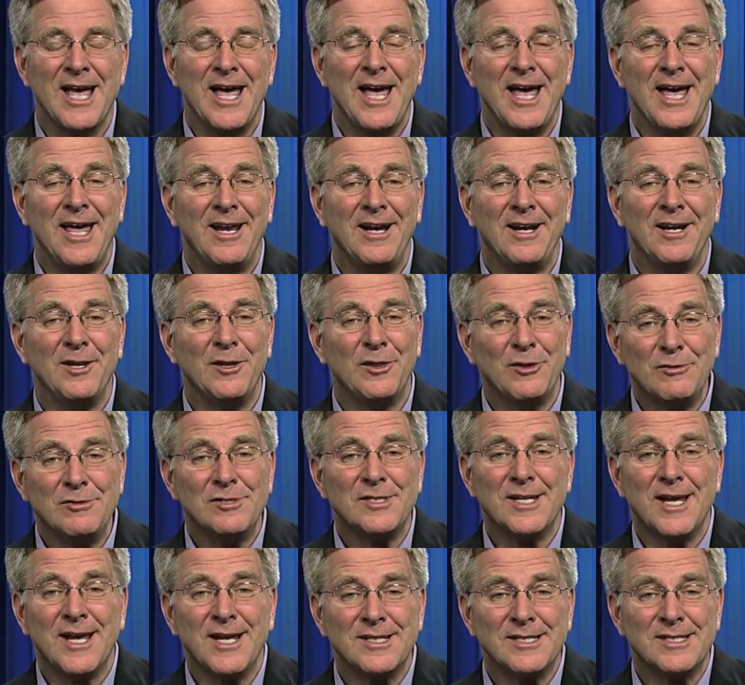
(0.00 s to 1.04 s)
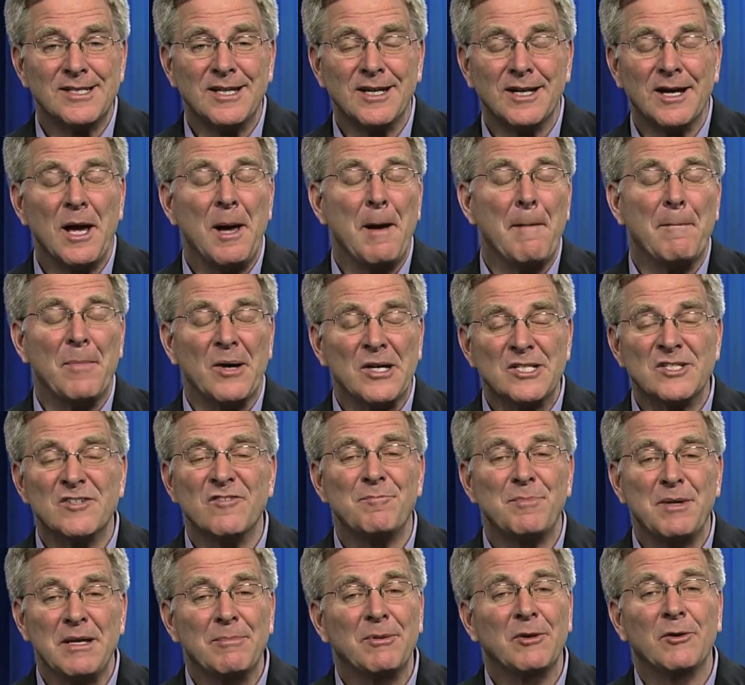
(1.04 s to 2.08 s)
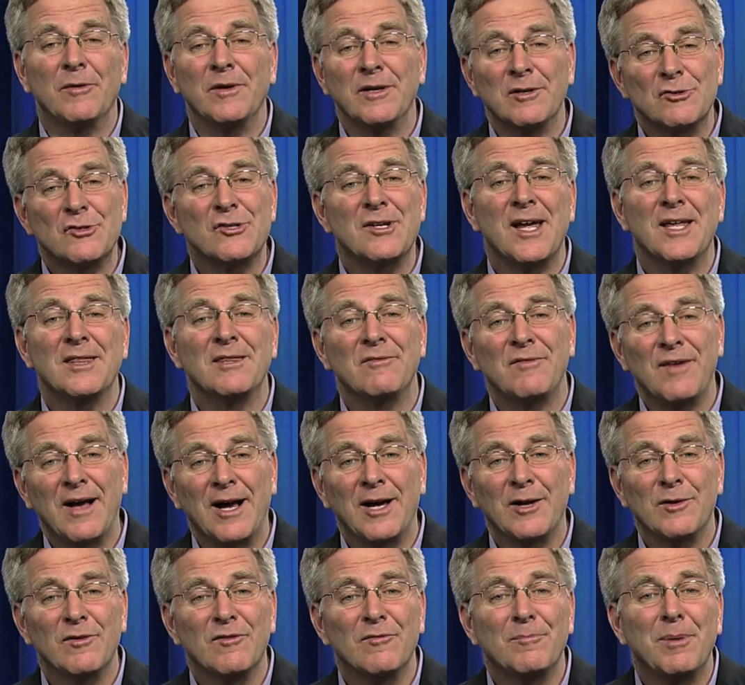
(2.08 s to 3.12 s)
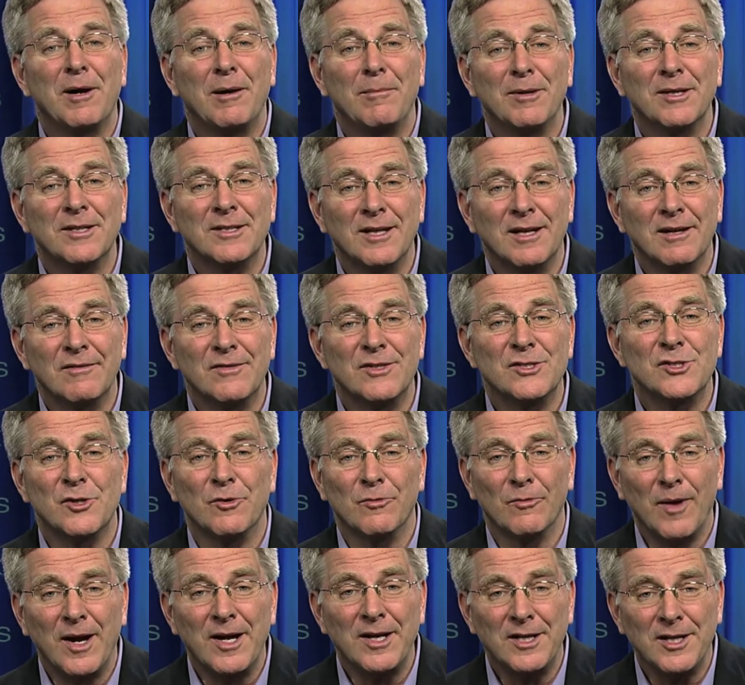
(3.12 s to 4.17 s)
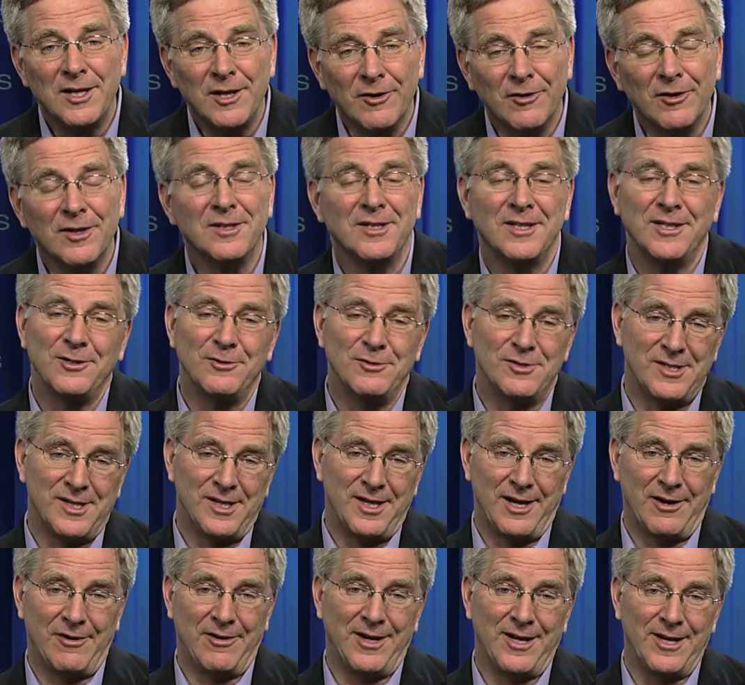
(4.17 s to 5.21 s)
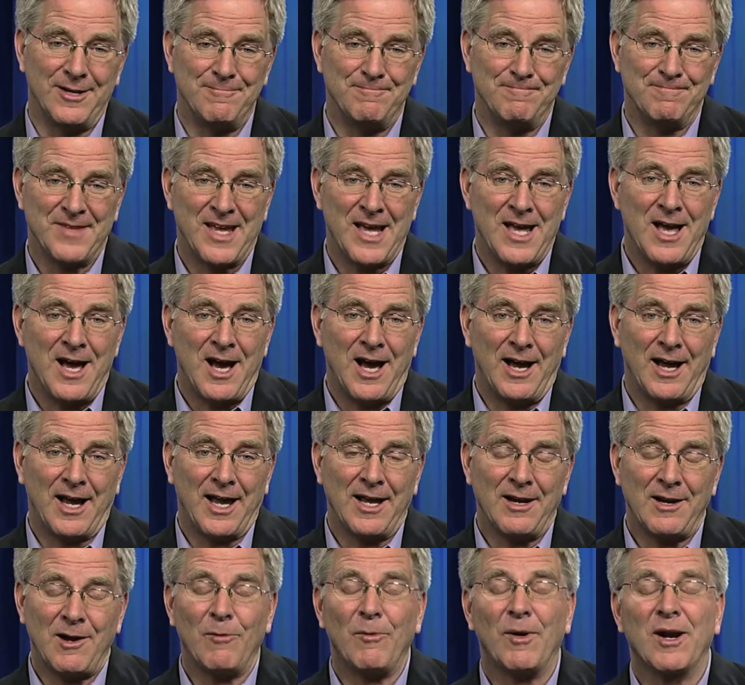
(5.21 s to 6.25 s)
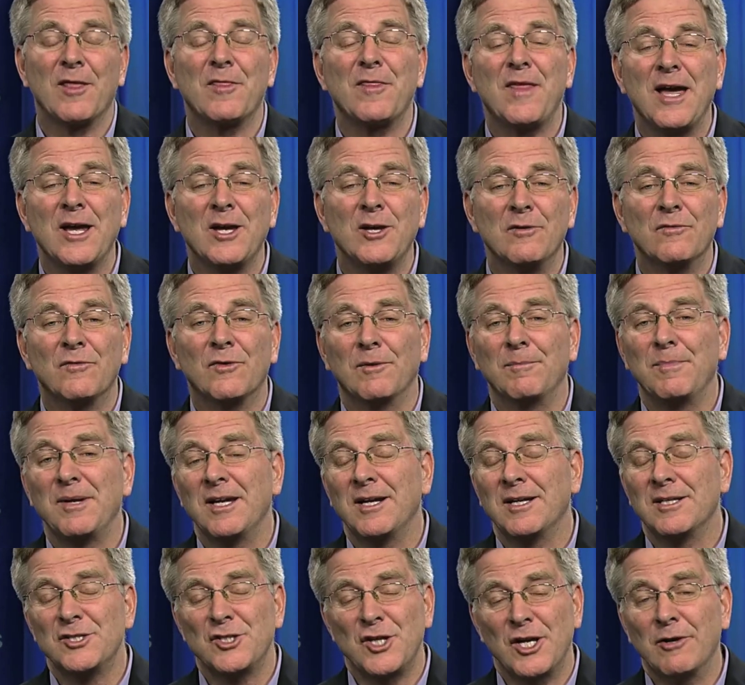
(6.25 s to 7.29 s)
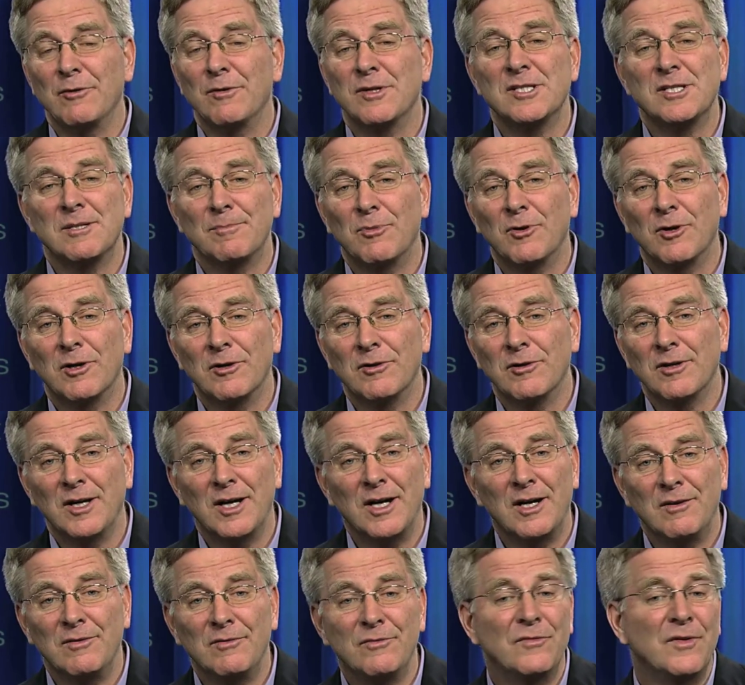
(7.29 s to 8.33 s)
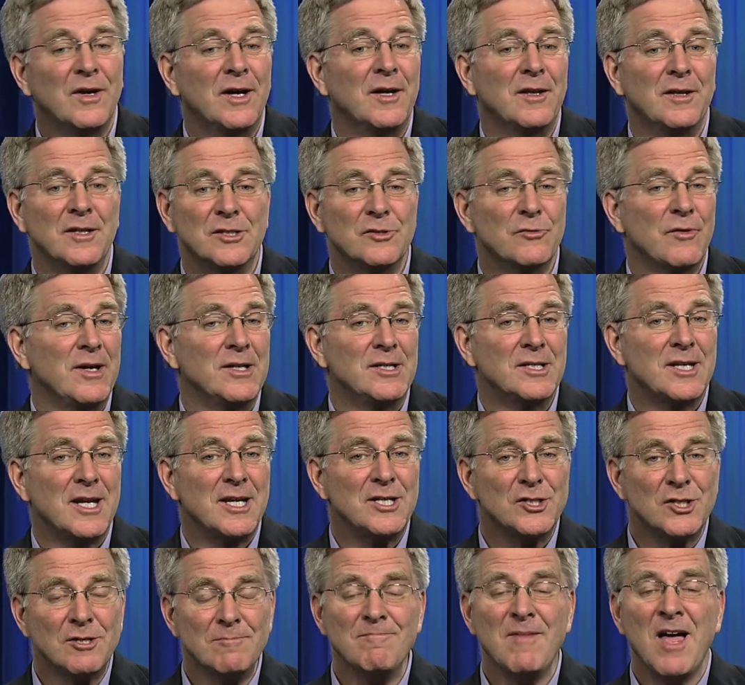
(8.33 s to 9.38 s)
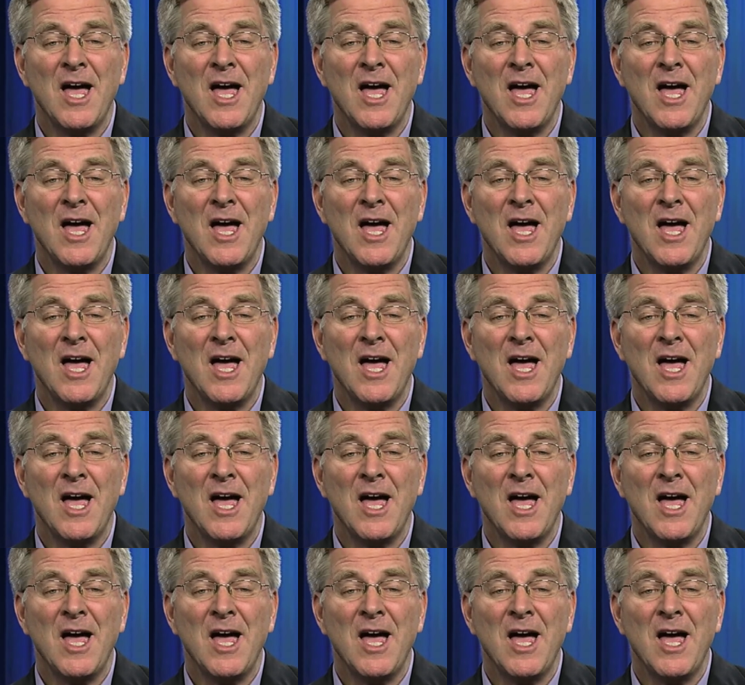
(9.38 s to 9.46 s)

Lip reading: and an enthusiastic bunch of people who understand the value of public television right here in the Houston area. Again, I want to thank you for being a generous supporter of this great station.